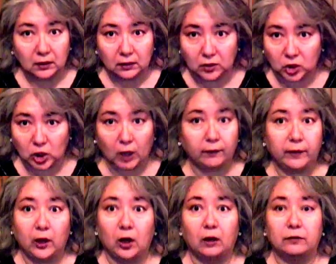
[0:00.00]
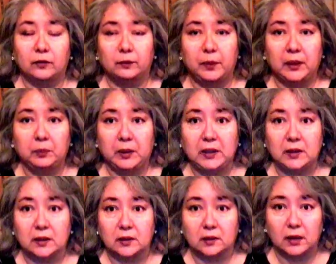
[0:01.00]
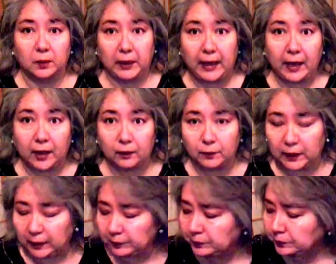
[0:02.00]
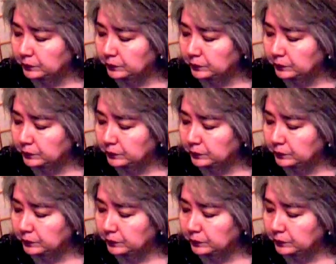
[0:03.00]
sloughing off of big pieces coming out of me.